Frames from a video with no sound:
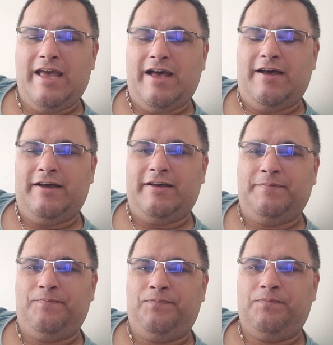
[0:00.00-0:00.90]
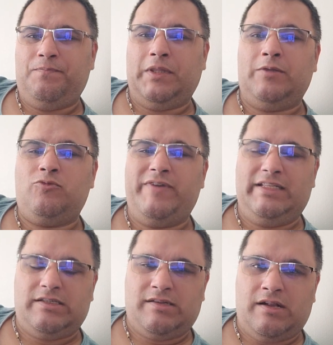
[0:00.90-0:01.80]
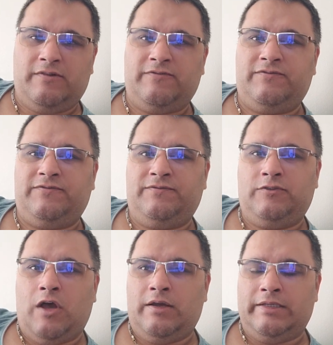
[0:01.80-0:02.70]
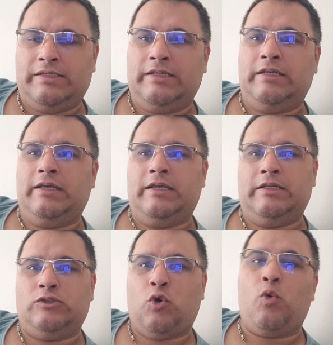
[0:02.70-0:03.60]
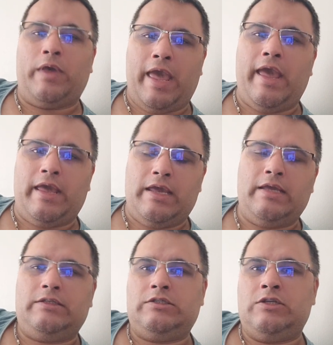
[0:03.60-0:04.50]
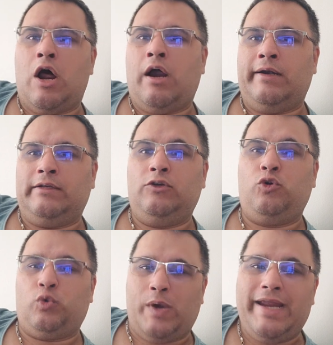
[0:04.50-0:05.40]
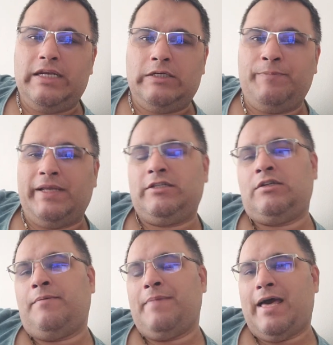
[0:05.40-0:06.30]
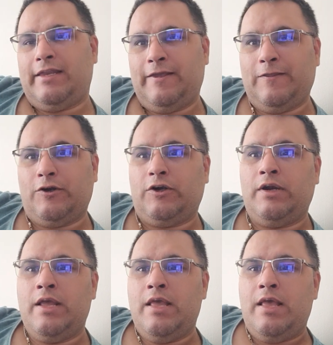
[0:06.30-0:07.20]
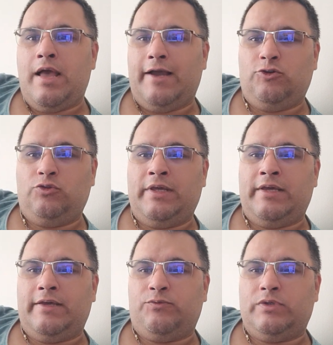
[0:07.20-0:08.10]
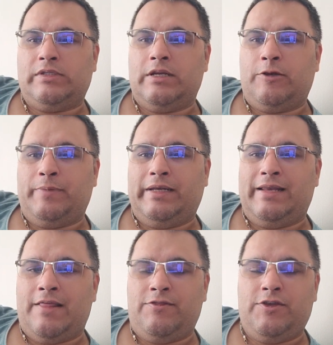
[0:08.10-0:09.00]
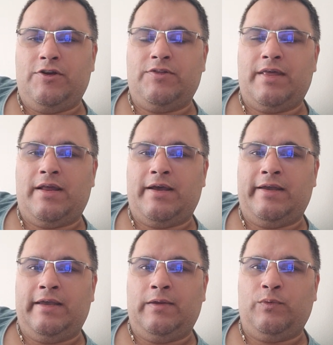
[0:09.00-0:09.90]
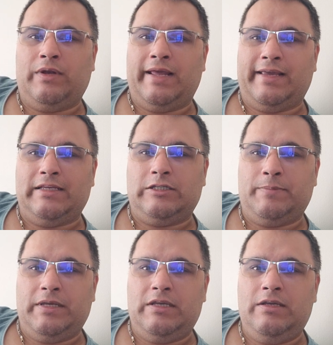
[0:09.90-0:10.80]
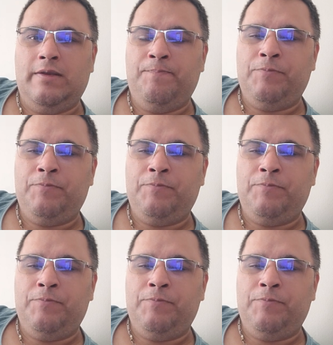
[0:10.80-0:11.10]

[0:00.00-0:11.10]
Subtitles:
But the movie itself honestly is okay. It's not great, but it's not bad either. I do think it was a little bit lengthier than I would like it to be.